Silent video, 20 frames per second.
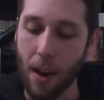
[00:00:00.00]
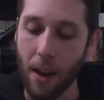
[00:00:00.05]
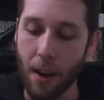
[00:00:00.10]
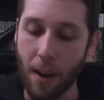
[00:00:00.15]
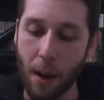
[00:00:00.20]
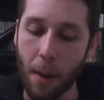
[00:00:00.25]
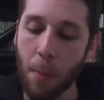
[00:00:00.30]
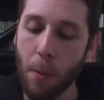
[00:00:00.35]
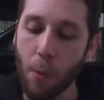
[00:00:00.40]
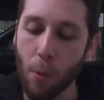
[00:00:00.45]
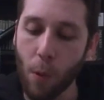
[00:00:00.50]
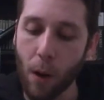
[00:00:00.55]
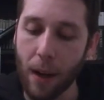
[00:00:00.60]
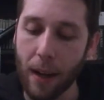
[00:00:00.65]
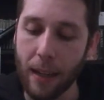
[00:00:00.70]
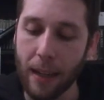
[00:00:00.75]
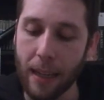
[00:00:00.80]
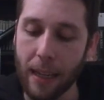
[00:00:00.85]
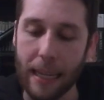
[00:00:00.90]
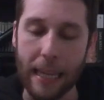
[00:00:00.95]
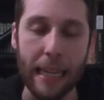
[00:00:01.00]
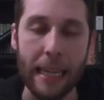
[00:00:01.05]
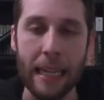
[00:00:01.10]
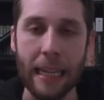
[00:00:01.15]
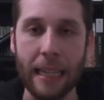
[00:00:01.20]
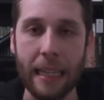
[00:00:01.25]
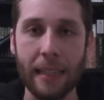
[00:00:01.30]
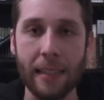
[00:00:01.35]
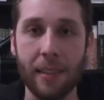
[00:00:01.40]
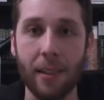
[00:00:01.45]
Number one
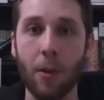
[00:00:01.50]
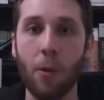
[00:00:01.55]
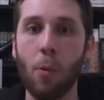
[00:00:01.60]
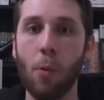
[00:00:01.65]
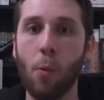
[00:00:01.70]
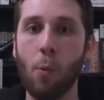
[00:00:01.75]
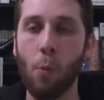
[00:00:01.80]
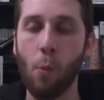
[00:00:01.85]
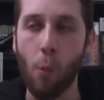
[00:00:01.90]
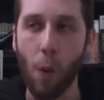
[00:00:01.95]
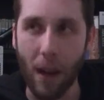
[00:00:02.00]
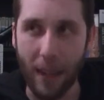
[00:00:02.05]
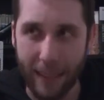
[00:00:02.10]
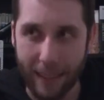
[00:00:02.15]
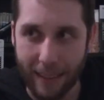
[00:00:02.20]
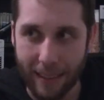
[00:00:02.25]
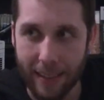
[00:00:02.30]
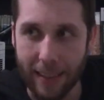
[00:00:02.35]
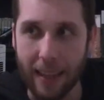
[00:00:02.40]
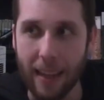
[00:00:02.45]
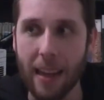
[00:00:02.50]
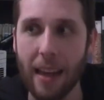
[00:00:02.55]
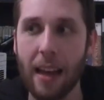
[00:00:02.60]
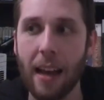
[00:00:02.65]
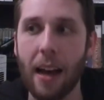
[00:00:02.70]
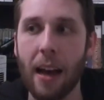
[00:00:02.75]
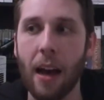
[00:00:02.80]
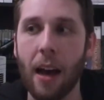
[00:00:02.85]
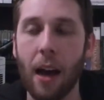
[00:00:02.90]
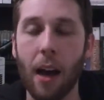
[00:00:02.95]
is what
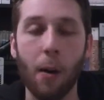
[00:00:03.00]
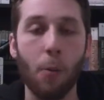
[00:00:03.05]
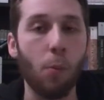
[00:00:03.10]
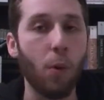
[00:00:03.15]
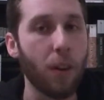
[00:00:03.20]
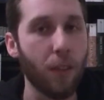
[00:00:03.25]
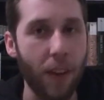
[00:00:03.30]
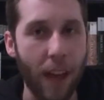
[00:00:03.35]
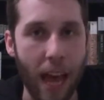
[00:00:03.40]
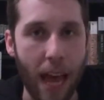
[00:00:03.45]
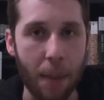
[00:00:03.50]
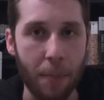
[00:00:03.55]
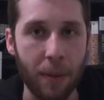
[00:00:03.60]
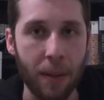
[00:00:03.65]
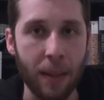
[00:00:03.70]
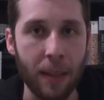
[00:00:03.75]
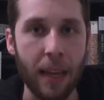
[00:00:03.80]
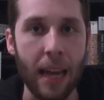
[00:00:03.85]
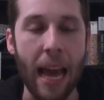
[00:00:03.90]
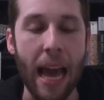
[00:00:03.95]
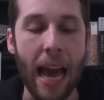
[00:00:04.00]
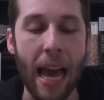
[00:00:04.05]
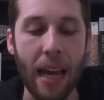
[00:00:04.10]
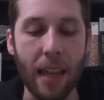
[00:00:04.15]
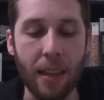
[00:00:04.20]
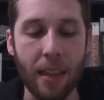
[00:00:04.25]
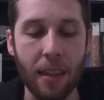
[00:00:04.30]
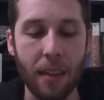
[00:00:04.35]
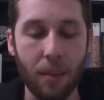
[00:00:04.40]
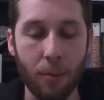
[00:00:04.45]
would have happened
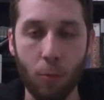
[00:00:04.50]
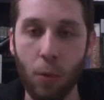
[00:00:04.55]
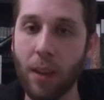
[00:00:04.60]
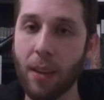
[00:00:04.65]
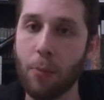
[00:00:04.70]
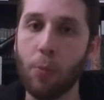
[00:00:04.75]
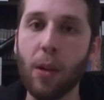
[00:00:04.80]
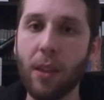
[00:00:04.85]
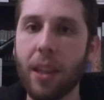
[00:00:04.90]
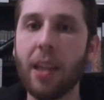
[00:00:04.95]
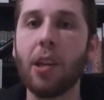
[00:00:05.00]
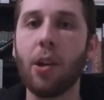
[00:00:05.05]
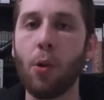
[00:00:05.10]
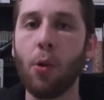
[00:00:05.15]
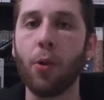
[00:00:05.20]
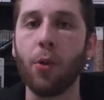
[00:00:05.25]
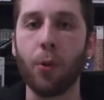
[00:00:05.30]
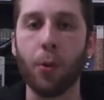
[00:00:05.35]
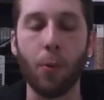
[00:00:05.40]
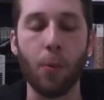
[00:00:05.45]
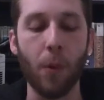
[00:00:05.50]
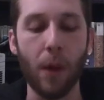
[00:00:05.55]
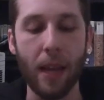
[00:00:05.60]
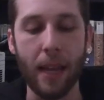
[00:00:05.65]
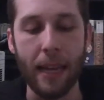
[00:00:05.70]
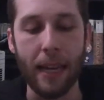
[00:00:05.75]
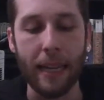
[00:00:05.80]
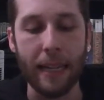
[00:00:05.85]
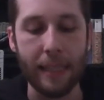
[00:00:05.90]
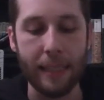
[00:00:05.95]
had what they go through
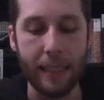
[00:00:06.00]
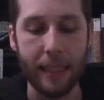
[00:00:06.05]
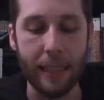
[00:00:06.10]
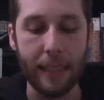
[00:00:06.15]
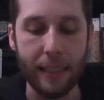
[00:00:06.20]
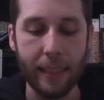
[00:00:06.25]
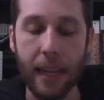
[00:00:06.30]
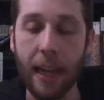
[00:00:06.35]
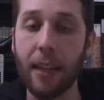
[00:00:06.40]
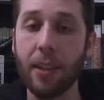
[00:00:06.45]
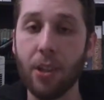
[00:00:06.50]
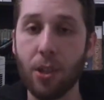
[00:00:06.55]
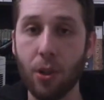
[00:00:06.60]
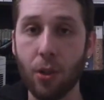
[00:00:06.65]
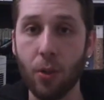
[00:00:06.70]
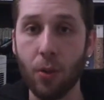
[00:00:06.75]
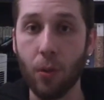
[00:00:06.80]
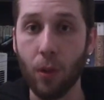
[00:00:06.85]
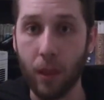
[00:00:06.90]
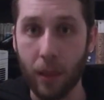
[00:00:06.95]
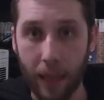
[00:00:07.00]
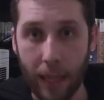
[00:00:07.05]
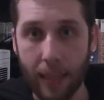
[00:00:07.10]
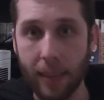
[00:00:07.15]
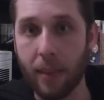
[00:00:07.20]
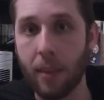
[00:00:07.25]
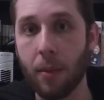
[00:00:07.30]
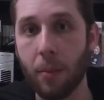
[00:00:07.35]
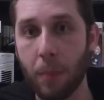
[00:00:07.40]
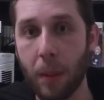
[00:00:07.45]
is they decide to
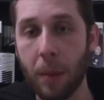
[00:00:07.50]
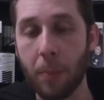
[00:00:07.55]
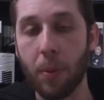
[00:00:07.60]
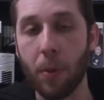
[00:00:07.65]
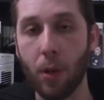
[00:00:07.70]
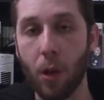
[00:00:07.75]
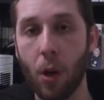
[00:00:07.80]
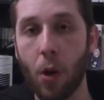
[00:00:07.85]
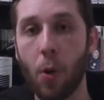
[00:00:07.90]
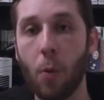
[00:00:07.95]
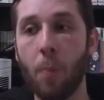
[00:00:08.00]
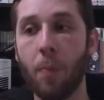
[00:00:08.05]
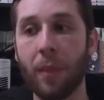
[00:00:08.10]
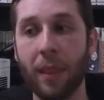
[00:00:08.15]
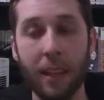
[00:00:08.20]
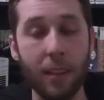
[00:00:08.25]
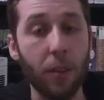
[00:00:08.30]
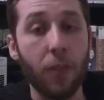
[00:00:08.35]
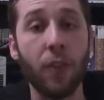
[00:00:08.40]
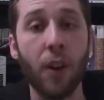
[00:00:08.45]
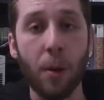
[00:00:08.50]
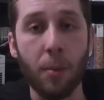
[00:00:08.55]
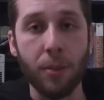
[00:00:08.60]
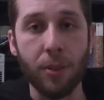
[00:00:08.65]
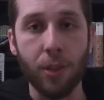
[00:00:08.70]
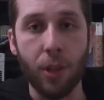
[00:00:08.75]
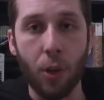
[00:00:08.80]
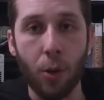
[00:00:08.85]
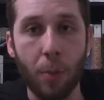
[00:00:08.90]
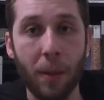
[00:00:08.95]
let the people go, let the farmers
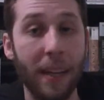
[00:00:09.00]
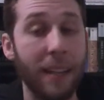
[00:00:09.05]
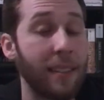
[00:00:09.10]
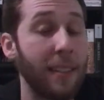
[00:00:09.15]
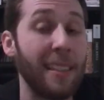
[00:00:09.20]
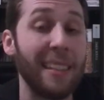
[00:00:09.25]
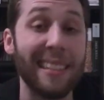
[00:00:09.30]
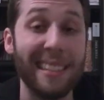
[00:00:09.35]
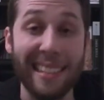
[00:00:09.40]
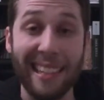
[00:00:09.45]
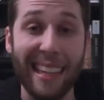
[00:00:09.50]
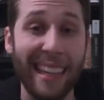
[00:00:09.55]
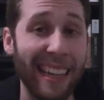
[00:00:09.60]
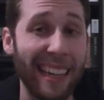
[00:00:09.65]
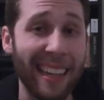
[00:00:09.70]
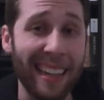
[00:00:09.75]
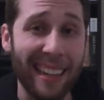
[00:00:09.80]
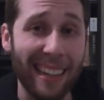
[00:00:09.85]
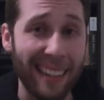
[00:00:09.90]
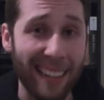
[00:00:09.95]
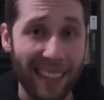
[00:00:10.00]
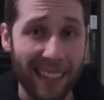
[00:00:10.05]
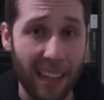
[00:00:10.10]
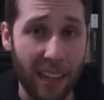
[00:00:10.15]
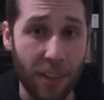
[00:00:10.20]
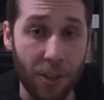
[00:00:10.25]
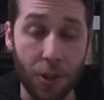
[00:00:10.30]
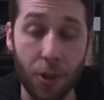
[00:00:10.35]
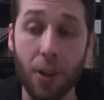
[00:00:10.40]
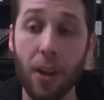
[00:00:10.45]
go because it's a kid and a
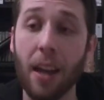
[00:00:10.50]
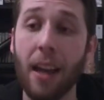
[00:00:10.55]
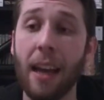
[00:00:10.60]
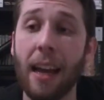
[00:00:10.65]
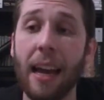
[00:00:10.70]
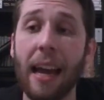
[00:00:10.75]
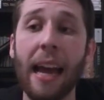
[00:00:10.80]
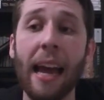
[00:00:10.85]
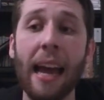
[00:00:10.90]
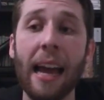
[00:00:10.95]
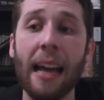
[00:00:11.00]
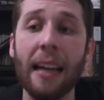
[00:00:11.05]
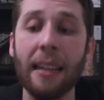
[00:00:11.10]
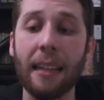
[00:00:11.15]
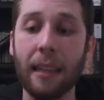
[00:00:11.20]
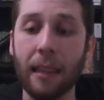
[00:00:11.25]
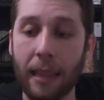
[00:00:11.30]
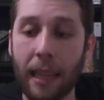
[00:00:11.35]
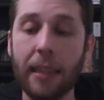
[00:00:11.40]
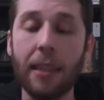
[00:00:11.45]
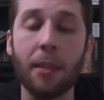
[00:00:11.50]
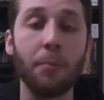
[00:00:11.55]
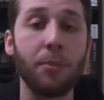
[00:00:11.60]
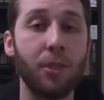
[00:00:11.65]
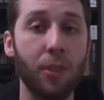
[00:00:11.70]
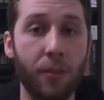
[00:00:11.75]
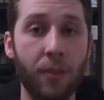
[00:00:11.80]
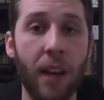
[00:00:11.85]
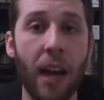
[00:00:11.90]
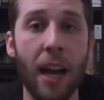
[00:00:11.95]
teenager, and let them
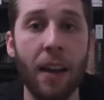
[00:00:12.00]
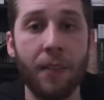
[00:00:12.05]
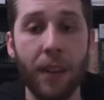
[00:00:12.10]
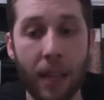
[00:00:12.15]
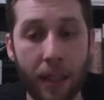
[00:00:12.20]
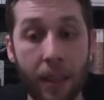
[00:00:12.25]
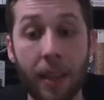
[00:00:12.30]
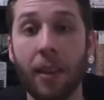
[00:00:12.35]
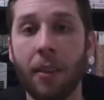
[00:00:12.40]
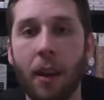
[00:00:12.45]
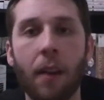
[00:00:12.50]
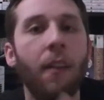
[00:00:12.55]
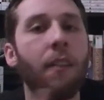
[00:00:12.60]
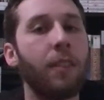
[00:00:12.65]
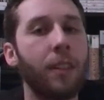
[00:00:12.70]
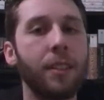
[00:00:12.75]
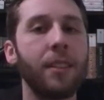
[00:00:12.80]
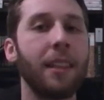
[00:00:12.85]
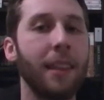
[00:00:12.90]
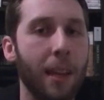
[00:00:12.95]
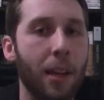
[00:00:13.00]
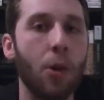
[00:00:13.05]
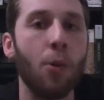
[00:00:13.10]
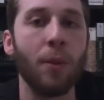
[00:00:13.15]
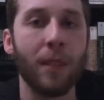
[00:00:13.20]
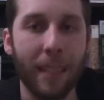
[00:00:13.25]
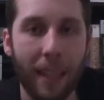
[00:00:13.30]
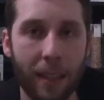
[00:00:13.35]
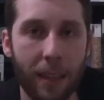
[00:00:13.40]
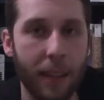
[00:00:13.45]
survive. And obviously they go
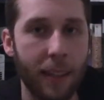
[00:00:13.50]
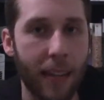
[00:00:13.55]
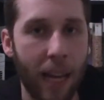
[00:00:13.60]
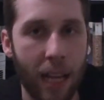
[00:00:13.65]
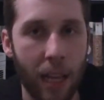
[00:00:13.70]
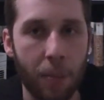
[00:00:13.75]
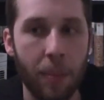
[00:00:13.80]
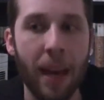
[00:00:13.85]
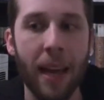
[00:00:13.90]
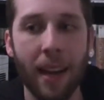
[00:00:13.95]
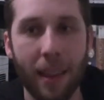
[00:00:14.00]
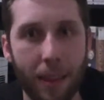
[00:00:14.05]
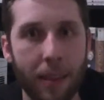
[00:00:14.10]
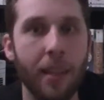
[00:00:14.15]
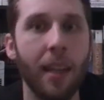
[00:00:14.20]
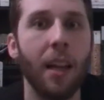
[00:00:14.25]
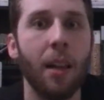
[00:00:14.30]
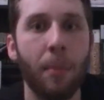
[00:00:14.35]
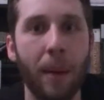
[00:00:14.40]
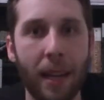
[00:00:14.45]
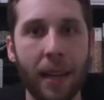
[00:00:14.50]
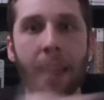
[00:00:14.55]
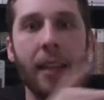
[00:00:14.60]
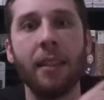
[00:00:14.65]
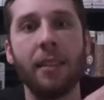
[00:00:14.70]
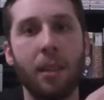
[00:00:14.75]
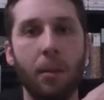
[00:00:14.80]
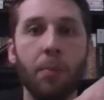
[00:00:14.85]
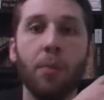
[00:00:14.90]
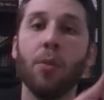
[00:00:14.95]
and tell the Taliban, and the Taliban
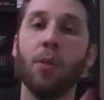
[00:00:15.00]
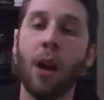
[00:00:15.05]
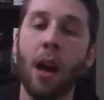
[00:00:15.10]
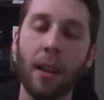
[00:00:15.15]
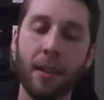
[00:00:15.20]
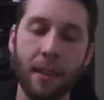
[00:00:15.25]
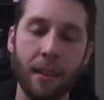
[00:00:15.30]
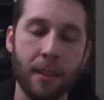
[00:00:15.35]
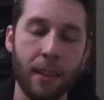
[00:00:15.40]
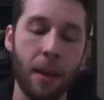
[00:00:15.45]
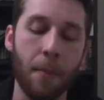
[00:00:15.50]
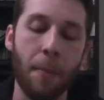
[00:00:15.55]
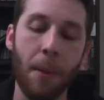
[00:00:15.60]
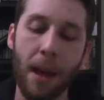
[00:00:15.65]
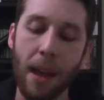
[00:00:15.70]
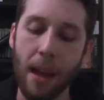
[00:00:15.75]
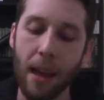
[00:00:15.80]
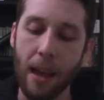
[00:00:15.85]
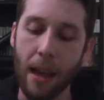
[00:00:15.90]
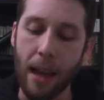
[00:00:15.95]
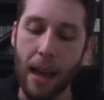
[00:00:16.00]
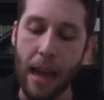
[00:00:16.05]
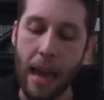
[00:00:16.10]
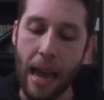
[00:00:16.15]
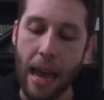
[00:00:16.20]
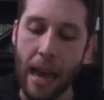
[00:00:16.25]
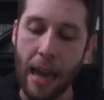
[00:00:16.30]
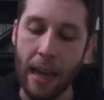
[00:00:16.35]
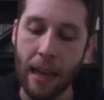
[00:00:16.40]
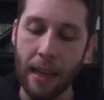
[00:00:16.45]
ends up hunting them.
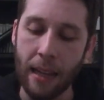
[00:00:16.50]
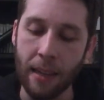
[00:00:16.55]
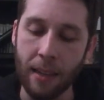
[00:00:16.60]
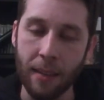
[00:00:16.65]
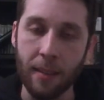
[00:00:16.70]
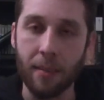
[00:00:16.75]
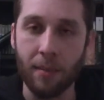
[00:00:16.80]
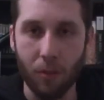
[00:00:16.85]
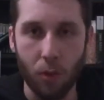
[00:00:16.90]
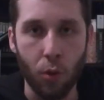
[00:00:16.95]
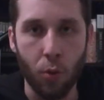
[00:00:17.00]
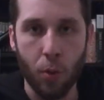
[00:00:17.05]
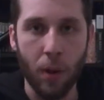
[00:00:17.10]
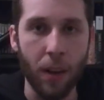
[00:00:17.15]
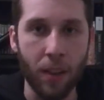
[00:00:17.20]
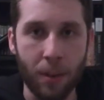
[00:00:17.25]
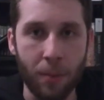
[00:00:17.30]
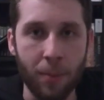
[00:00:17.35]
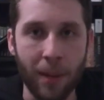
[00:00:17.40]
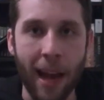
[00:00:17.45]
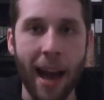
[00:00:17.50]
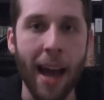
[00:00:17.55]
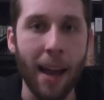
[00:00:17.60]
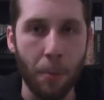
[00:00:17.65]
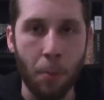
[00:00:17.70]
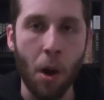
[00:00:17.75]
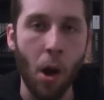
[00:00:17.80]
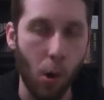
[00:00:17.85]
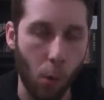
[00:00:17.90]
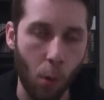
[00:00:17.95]
And three of them die.
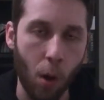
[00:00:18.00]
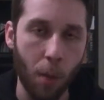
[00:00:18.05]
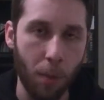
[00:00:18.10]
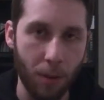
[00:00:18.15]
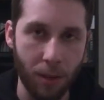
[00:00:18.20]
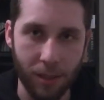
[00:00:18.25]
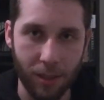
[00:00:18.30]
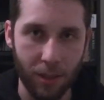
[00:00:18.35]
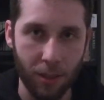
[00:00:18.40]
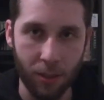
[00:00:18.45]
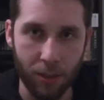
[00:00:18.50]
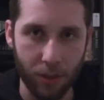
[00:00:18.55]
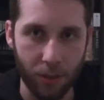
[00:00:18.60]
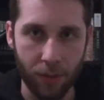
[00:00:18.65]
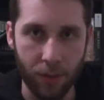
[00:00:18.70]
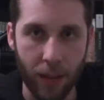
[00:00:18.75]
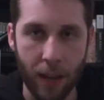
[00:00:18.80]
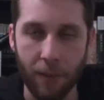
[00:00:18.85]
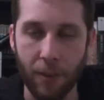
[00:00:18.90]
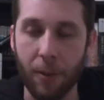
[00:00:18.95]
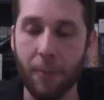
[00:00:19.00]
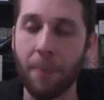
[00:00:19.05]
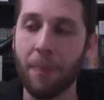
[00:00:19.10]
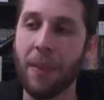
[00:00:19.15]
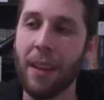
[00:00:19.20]
Mark Wahlberg's the only survivor.